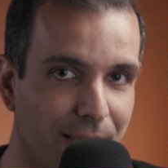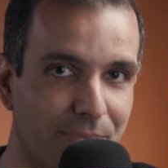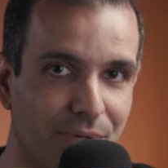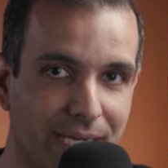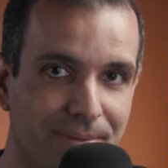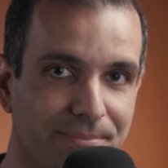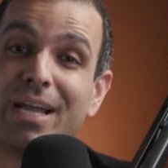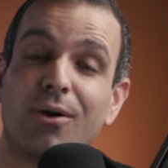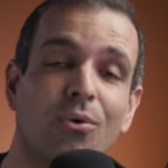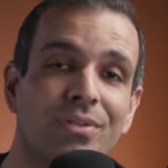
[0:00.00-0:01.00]
to upgrade.
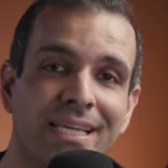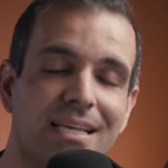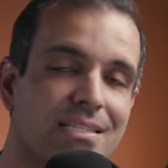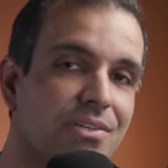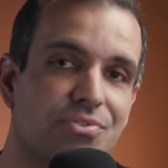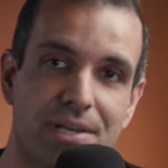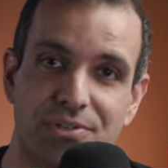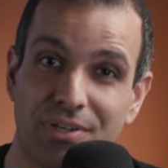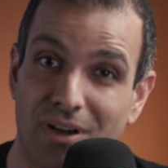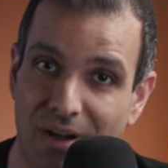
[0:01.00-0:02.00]
My only
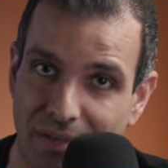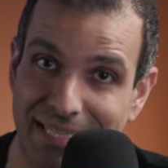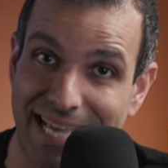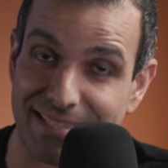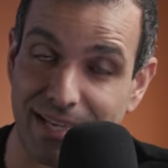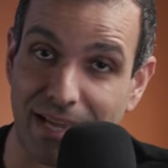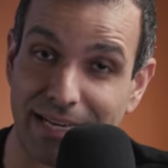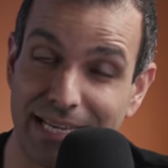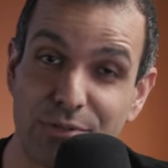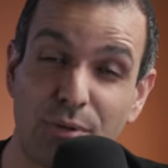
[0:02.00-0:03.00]
suggestion on that
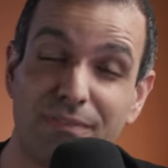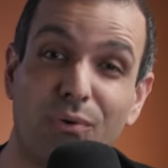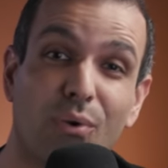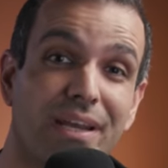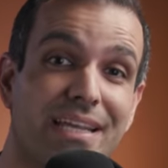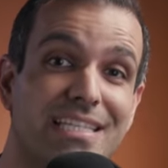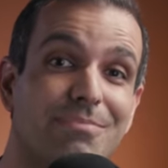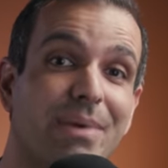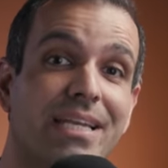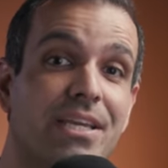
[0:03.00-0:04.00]
side is to avoid
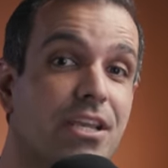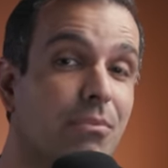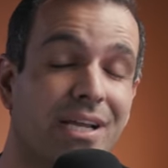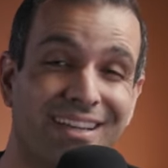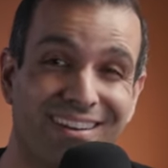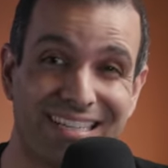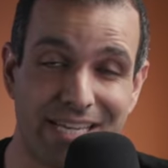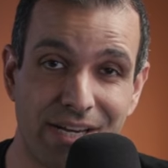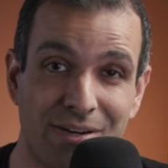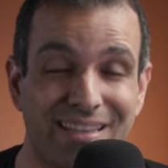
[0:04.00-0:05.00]
spending your money on
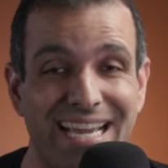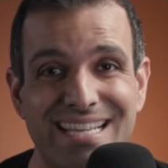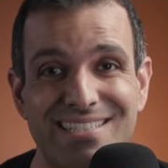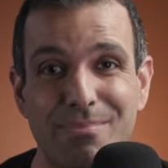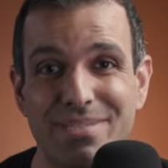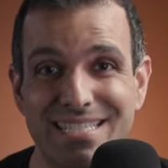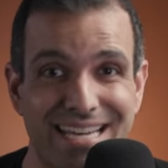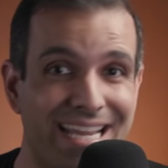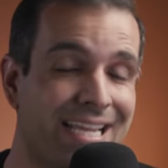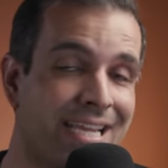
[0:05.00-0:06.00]
gear that ends up
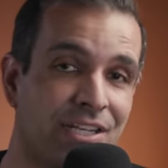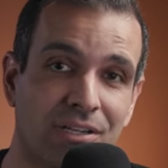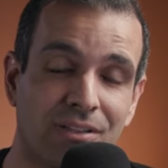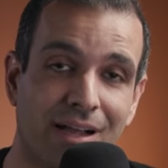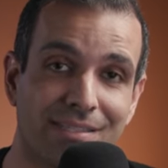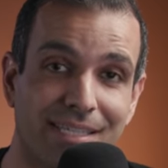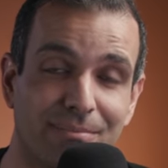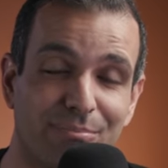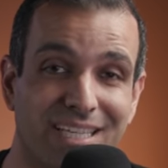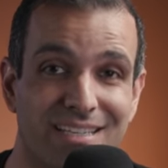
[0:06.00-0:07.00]
staying in your closet,
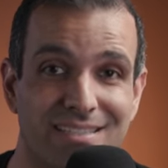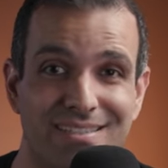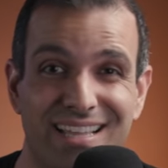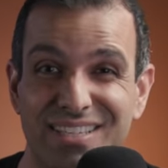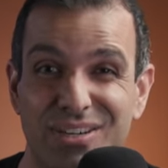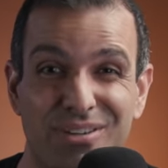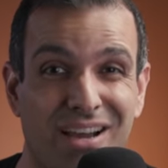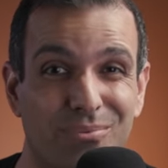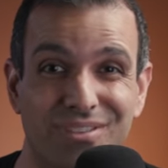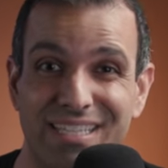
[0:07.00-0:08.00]
because then you're
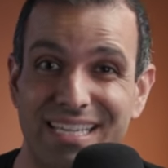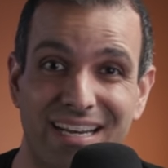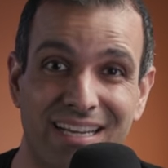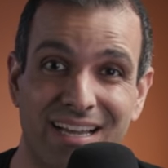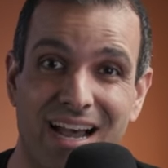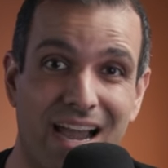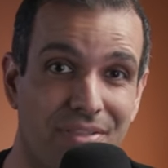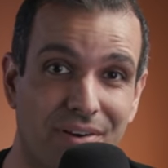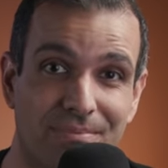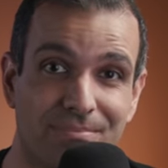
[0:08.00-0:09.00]
not really getting
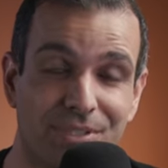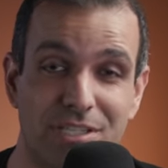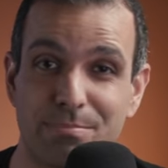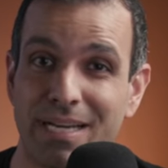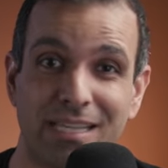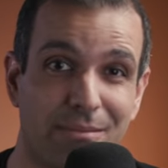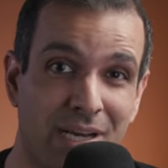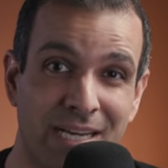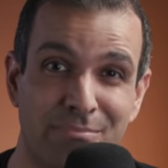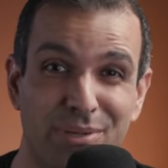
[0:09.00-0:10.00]
either. You're spending the
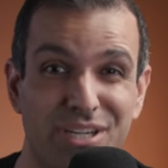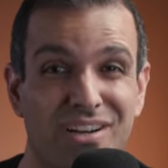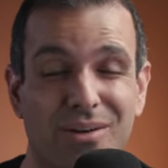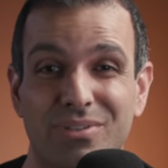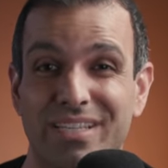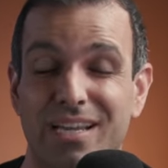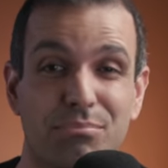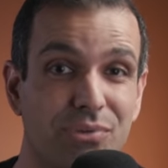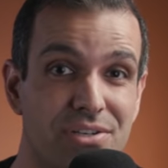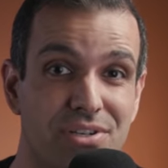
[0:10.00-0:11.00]
money, but you're not really
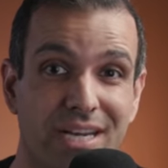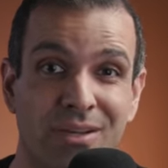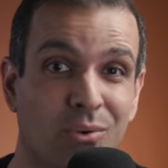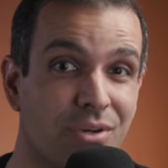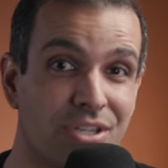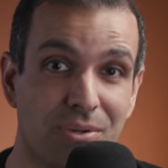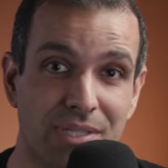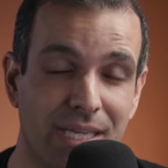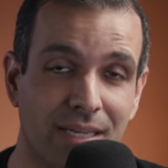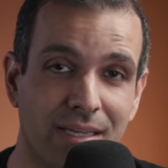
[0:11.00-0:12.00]
appreciating or
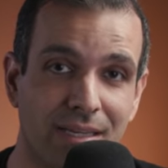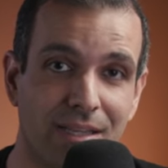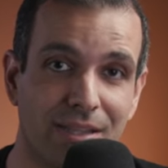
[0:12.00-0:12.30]
using